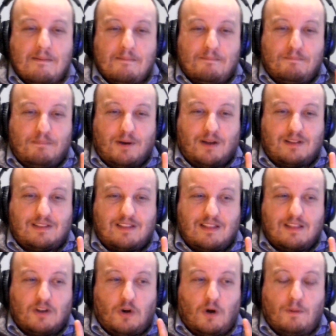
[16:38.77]
But
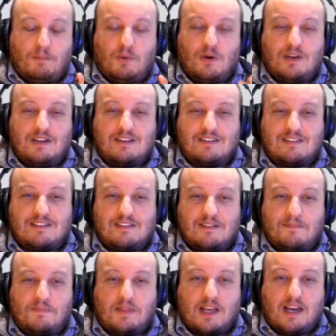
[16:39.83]
the whole point is
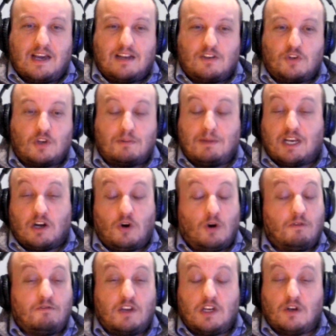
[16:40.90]
that you can make a
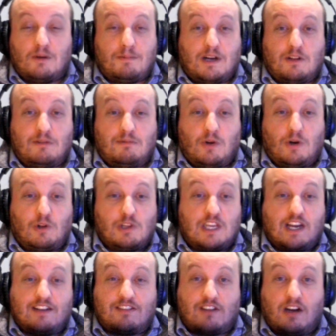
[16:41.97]
whole video about only
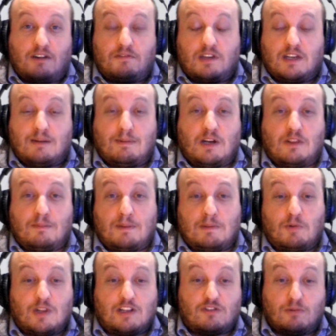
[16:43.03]
iced coffee and about the
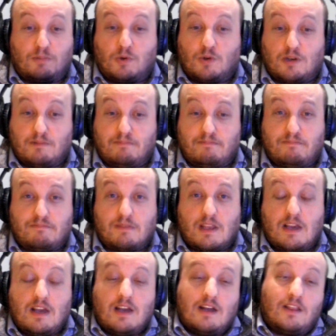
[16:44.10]
people that support him.
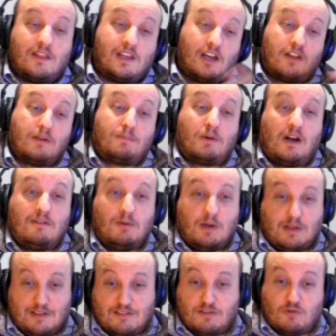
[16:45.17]
The other problem,
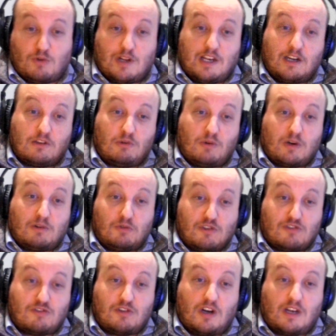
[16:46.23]
and this is related to what I was
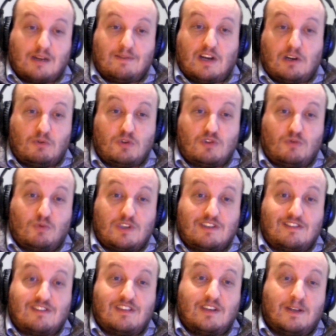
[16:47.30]
just talking about, which
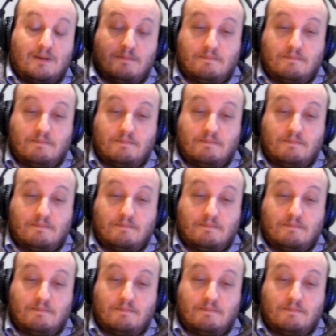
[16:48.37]
is the